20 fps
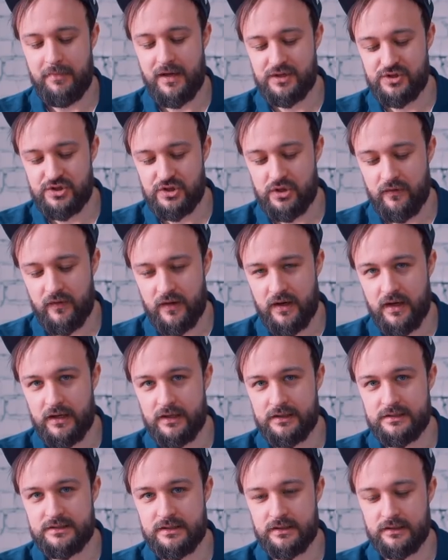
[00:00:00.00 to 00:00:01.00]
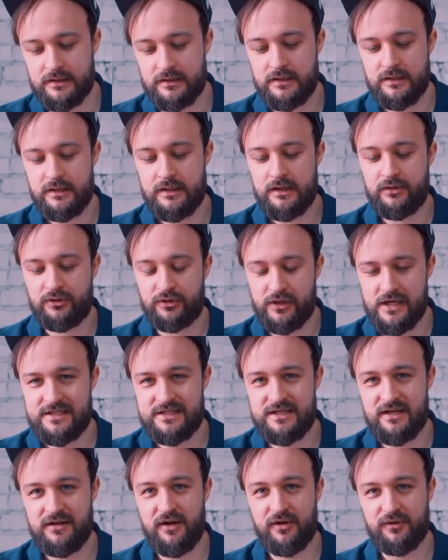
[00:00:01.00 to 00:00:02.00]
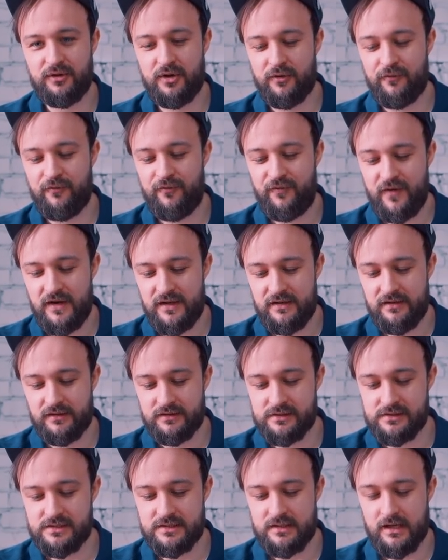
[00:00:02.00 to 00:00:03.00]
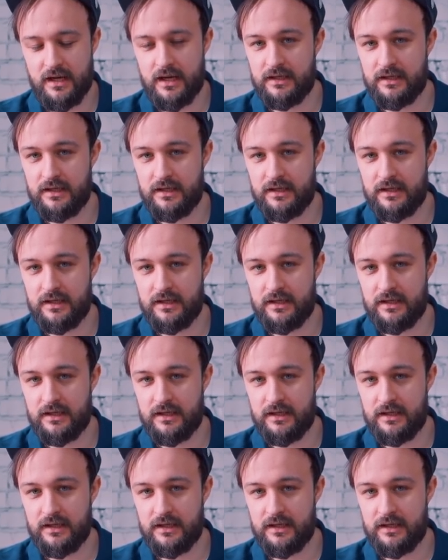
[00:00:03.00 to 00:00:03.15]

Make sure the cards are resting on your fingers,